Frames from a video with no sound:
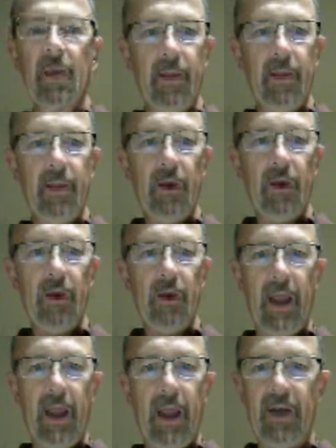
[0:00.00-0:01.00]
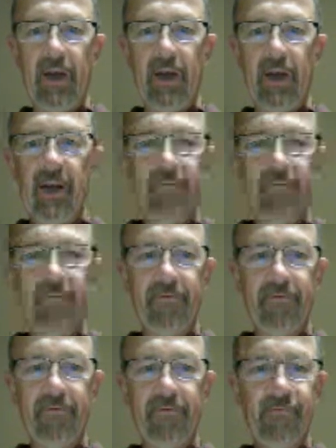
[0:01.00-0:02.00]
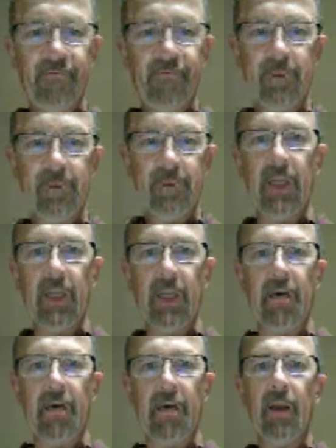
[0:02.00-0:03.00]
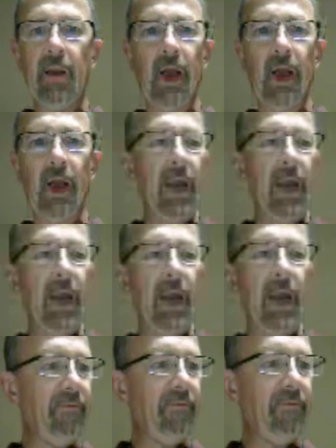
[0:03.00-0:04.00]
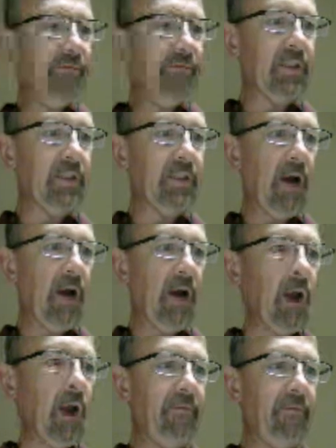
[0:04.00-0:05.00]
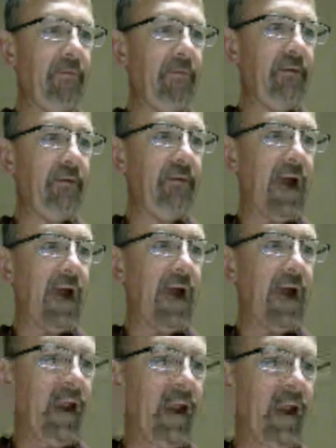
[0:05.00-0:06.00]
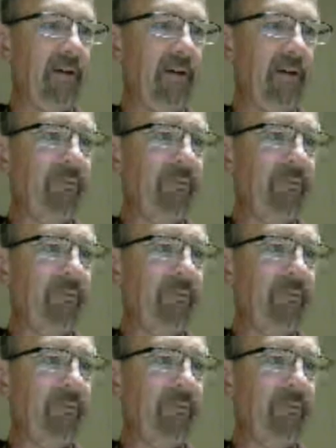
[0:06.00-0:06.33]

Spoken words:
and then we're going to have an if statement, IF. This is not one if, it's IF.